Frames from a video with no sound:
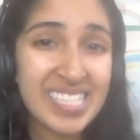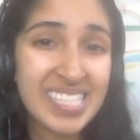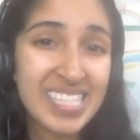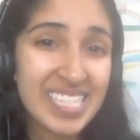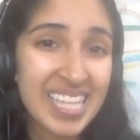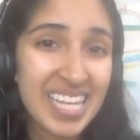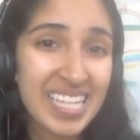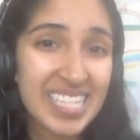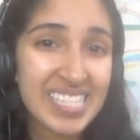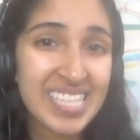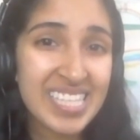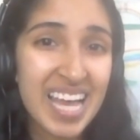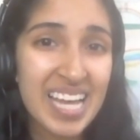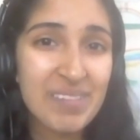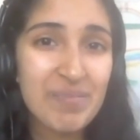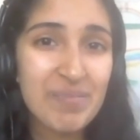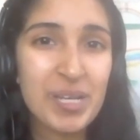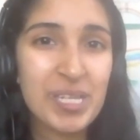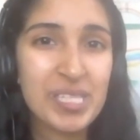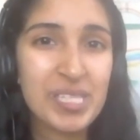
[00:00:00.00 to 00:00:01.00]
to see that
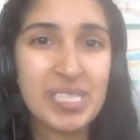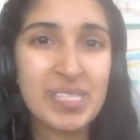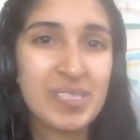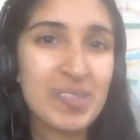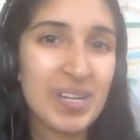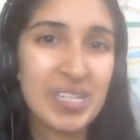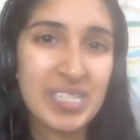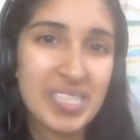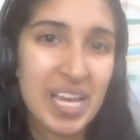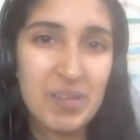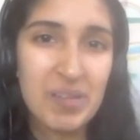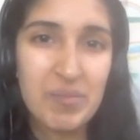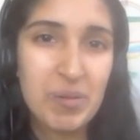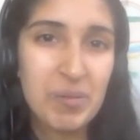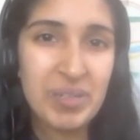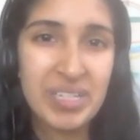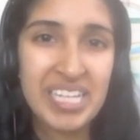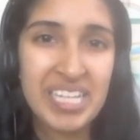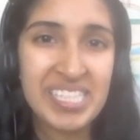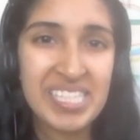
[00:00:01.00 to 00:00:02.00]
side because it's not a side we
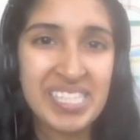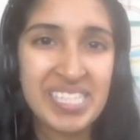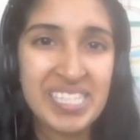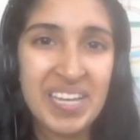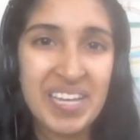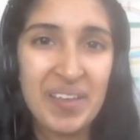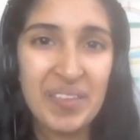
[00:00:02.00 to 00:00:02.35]
would get to see